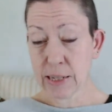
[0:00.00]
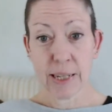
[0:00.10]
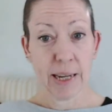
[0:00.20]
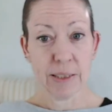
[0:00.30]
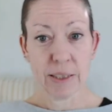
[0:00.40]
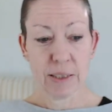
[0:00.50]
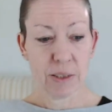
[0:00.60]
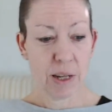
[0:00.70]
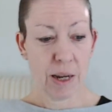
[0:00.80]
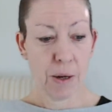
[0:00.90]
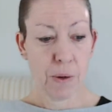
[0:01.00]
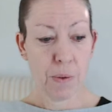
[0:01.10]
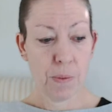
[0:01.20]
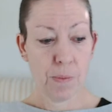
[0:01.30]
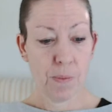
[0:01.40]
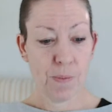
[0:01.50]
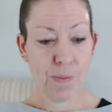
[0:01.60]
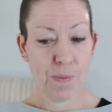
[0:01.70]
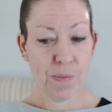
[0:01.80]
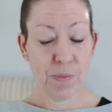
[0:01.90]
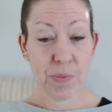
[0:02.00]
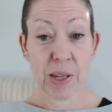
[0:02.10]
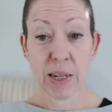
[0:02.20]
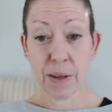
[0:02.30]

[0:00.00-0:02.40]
Yes. So yeah,